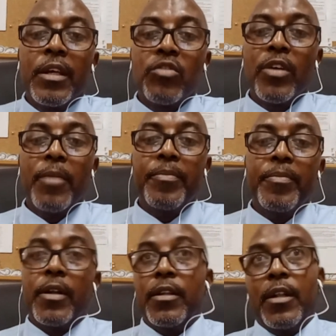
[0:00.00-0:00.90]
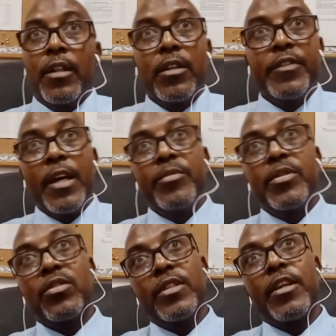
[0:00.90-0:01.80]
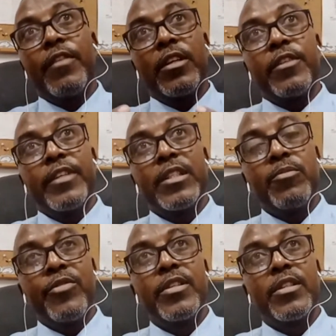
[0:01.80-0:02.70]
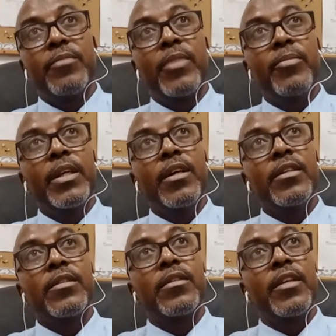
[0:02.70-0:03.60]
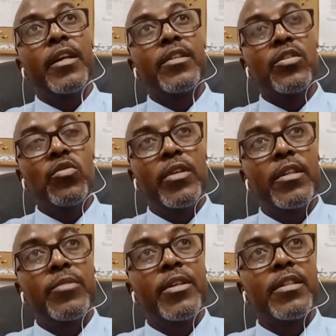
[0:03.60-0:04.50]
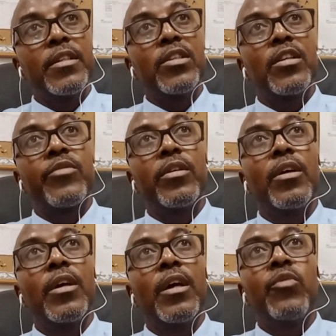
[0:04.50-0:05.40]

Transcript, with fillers: To help, and a lot of times students have a lot of experiences, but because they are students, because they're children,